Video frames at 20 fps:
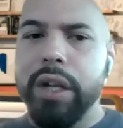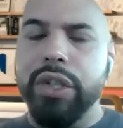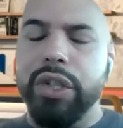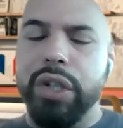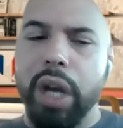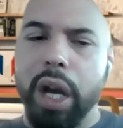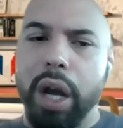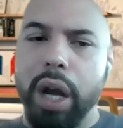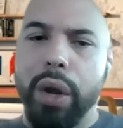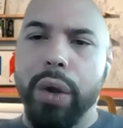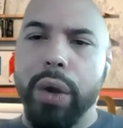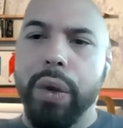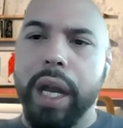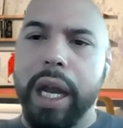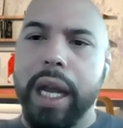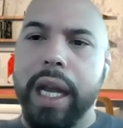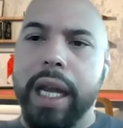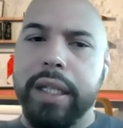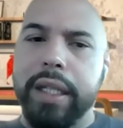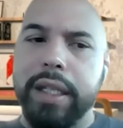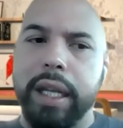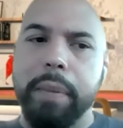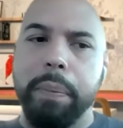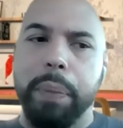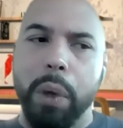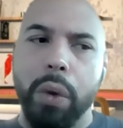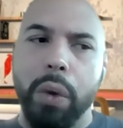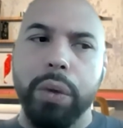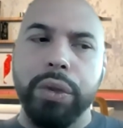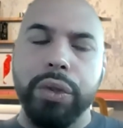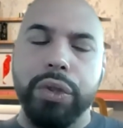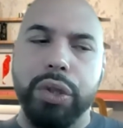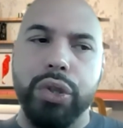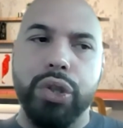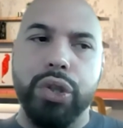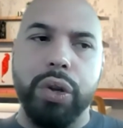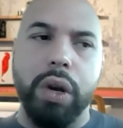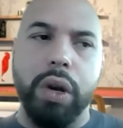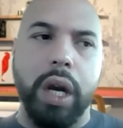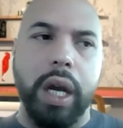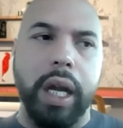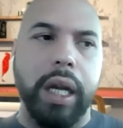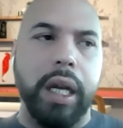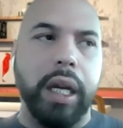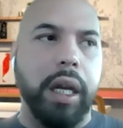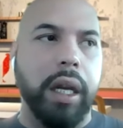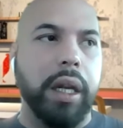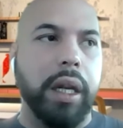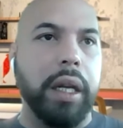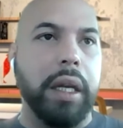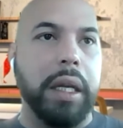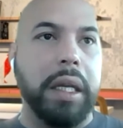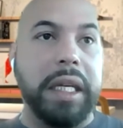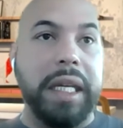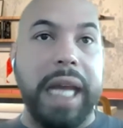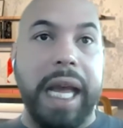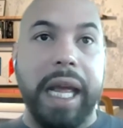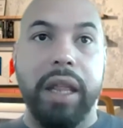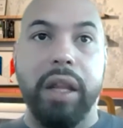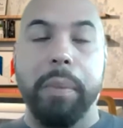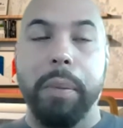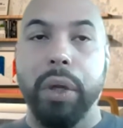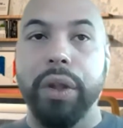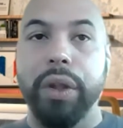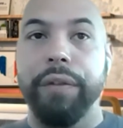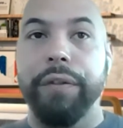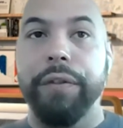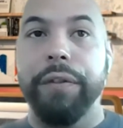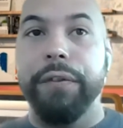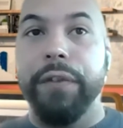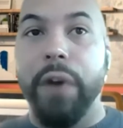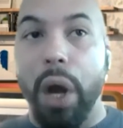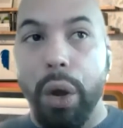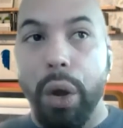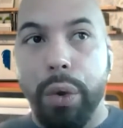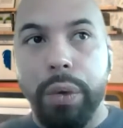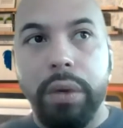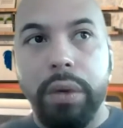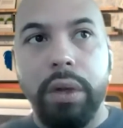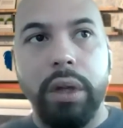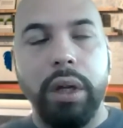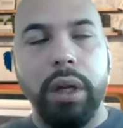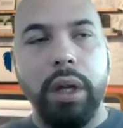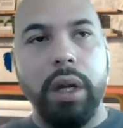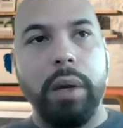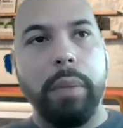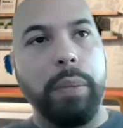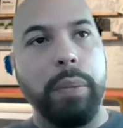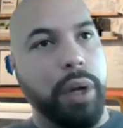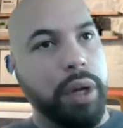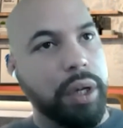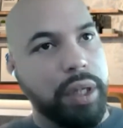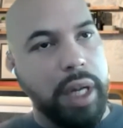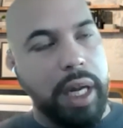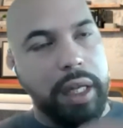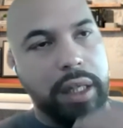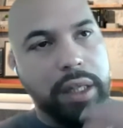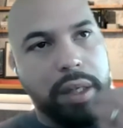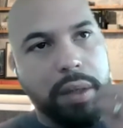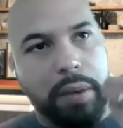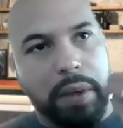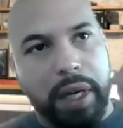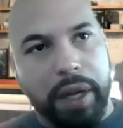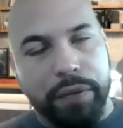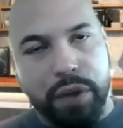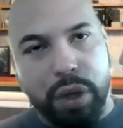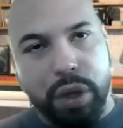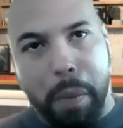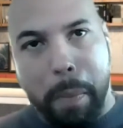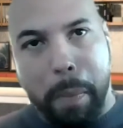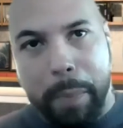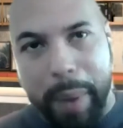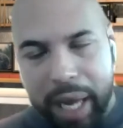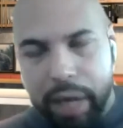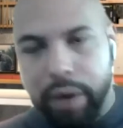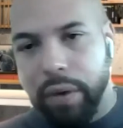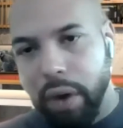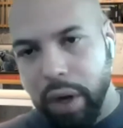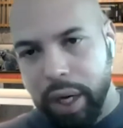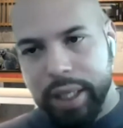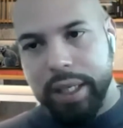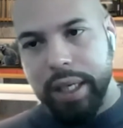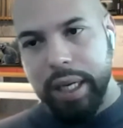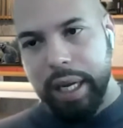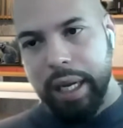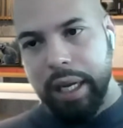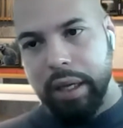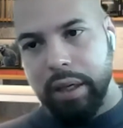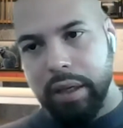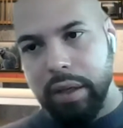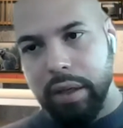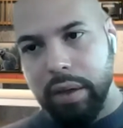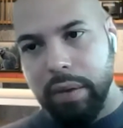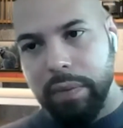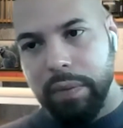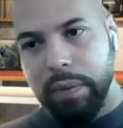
So it's important to try and get them on the phone, because that gives you a better idea of